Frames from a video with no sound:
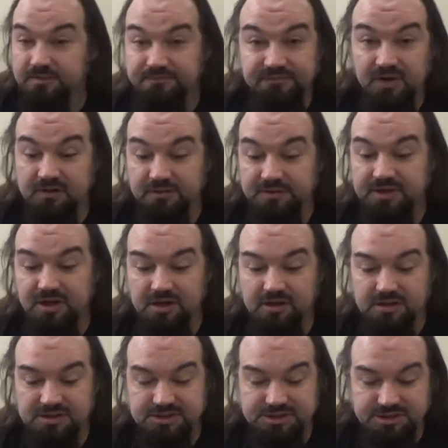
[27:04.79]
follow the
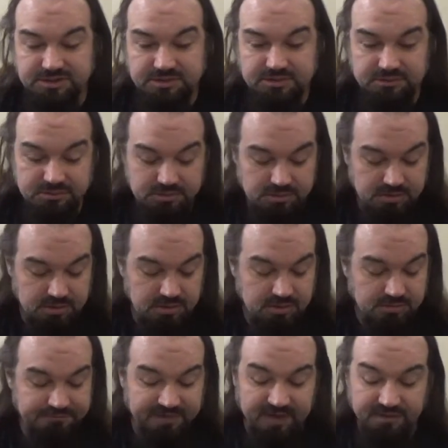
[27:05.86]
carnage.
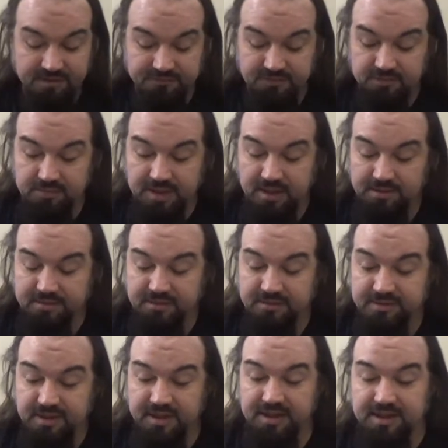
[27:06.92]
Fires a few rounds
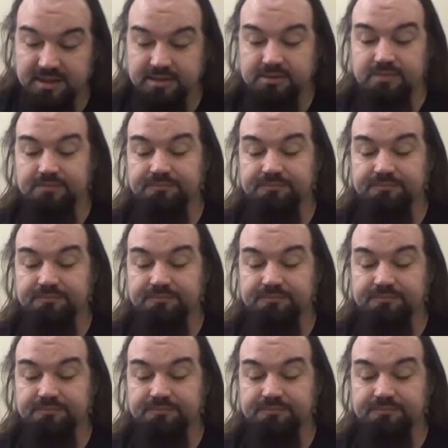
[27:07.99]
inside.